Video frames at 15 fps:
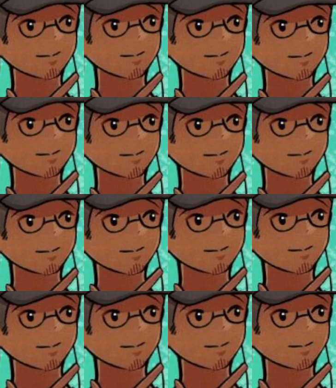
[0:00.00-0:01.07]

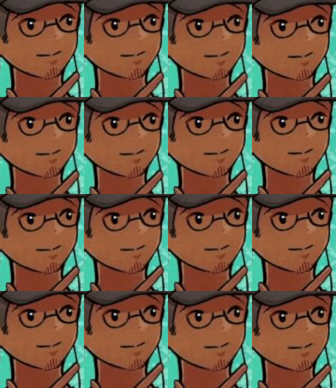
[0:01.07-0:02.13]

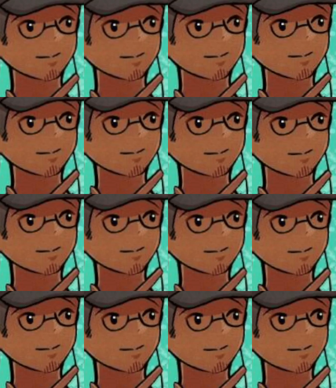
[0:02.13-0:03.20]

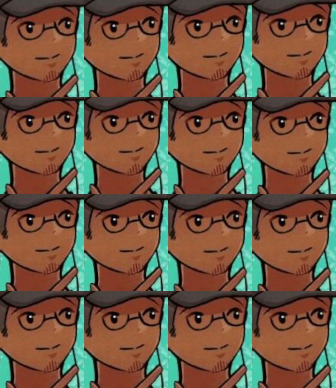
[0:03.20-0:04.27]

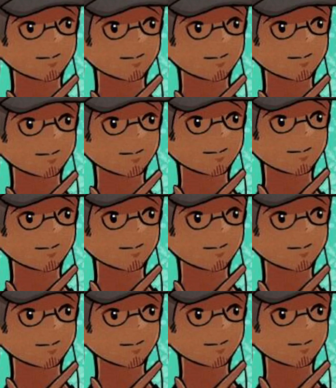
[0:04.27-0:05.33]

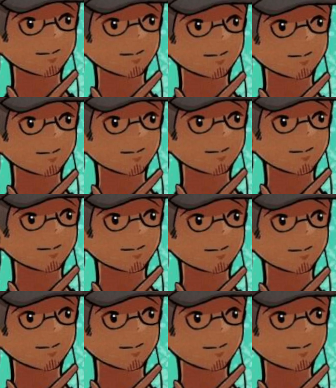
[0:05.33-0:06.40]

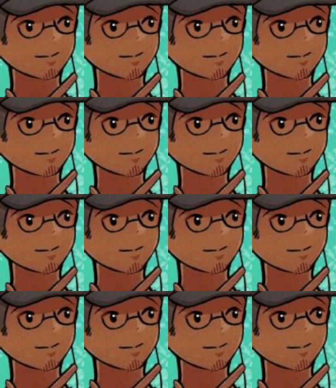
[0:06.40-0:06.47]
(not speaking)